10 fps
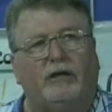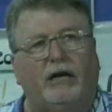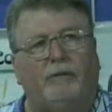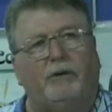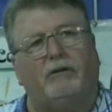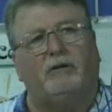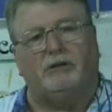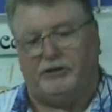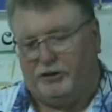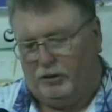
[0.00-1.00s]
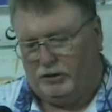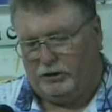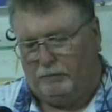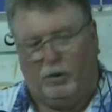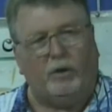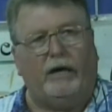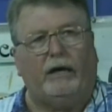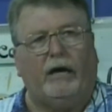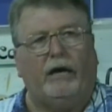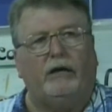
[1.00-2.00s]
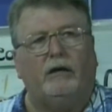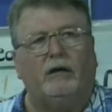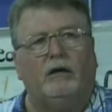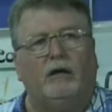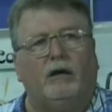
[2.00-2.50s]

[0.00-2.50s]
United Methodist Church on Bouquet Canyon,